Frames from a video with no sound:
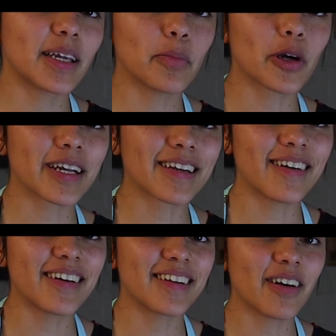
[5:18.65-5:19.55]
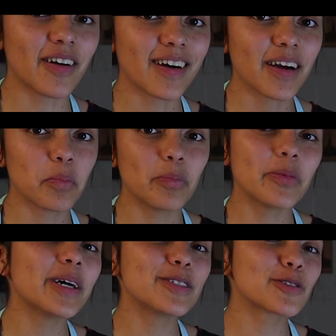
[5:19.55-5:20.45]
keep working on our
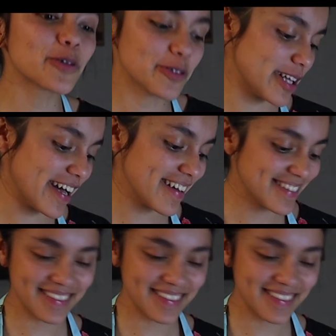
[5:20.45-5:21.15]
pain au chocolat.